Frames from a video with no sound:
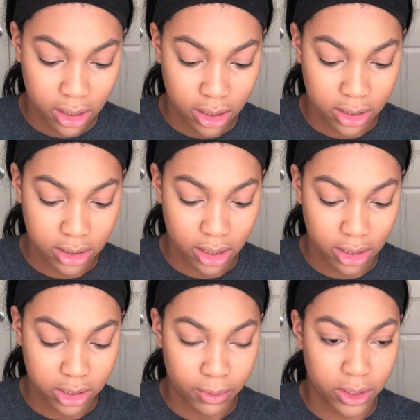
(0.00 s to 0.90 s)
concealer
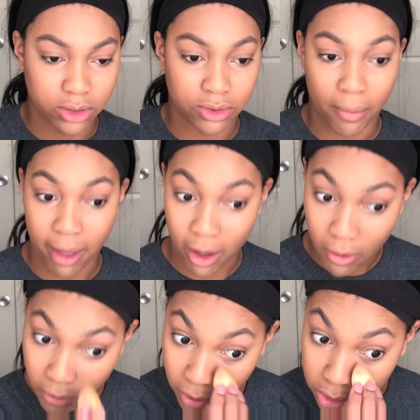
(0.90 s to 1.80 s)
sponge from E.l.f.
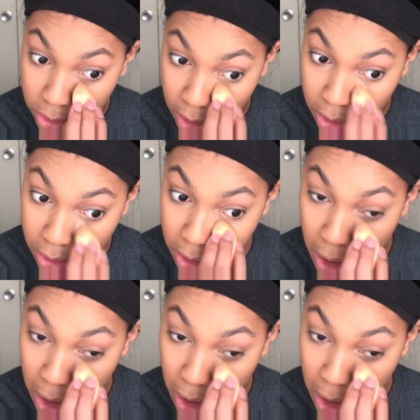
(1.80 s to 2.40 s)
and just